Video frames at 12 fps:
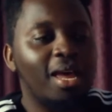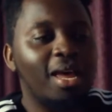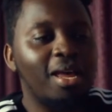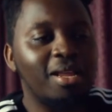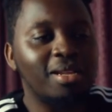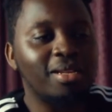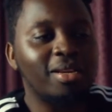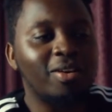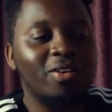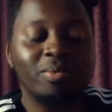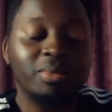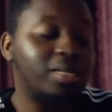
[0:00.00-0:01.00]
And
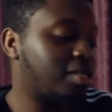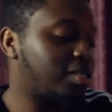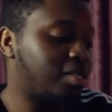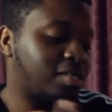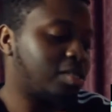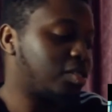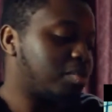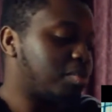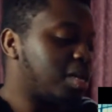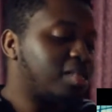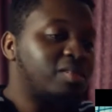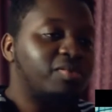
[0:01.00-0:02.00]
oh man, this is such an
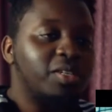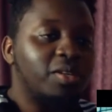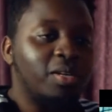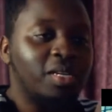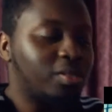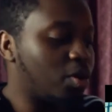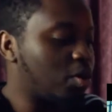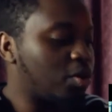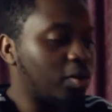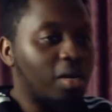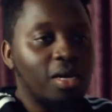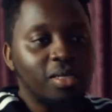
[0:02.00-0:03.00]
amazing video. Let's go
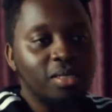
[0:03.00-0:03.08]
on, guys.